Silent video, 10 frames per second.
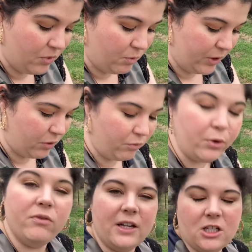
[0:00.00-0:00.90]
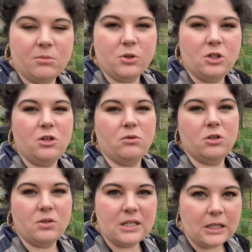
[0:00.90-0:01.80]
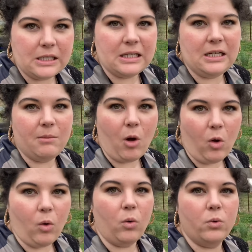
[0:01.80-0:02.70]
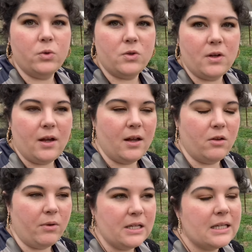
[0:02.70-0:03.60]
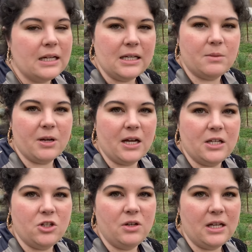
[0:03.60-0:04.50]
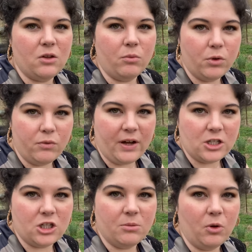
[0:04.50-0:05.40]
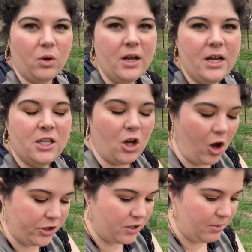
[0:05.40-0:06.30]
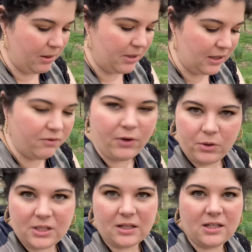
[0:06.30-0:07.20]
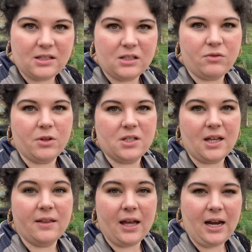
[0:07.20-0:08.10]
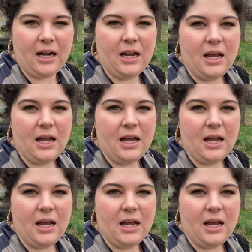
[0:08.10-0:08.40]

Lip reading: with root vegetables you don't do seriously deep holes, and the reason is because you need the root vegetable to also be able to get the photosynthesis for the sunlight,